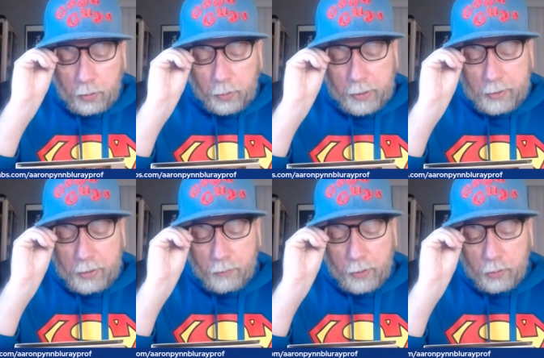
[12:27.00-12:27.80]

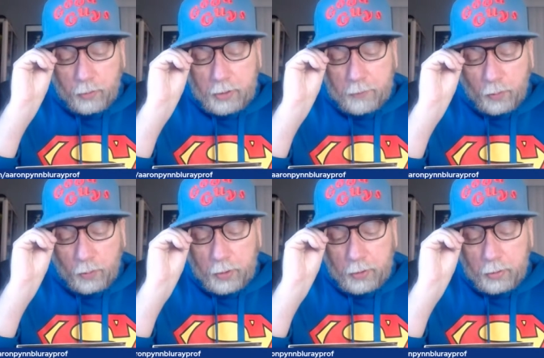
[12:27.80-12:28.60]
2018 restoration
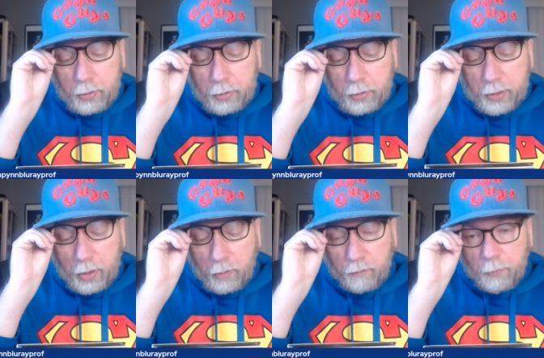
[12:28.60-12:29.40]
going to
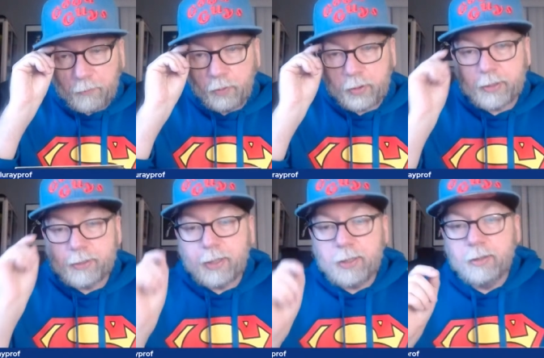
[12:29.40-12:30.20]
town from a
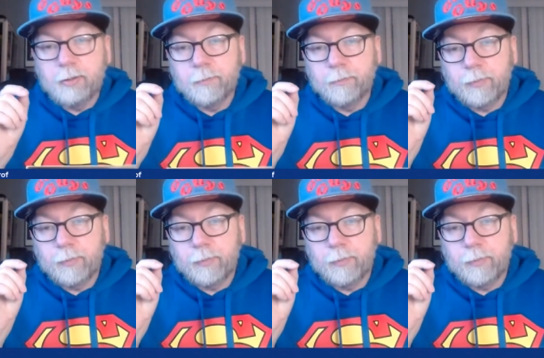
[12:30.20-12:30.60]
4K scan.